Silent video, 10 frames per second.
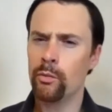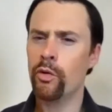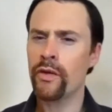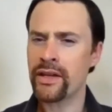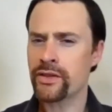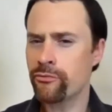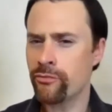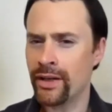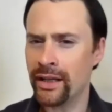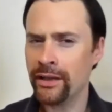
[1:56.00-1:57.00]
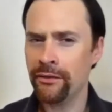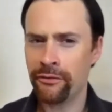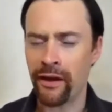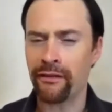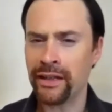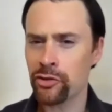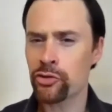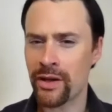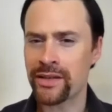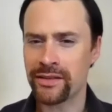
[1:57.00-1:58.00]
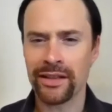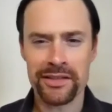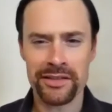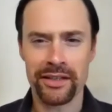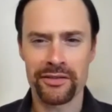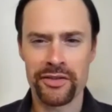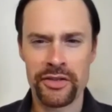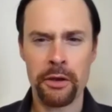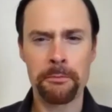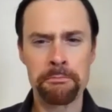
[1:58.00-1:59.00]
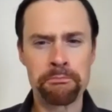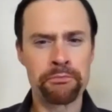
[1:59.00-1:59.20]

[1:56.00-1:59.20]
Well, that's really very interesting, isn't it? So,